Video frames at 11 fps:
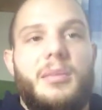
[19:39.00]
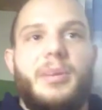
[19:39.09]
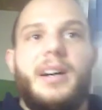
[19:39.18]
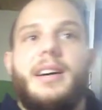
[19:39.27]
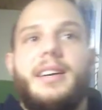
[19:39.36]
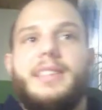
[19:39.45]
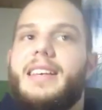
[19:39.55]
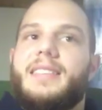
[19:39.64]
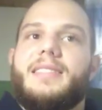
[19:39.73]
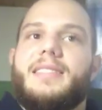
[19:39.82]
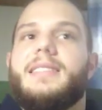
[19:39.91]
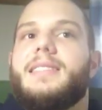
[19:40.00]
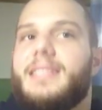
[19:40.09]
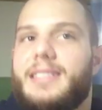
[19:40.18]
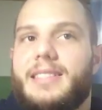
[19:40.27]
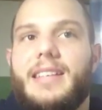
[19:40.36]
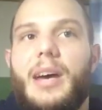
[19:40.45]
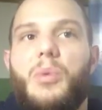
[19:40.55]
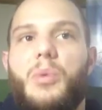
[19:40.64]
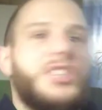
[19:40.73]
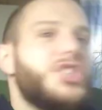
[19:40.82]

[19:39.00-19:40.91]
But yes, I will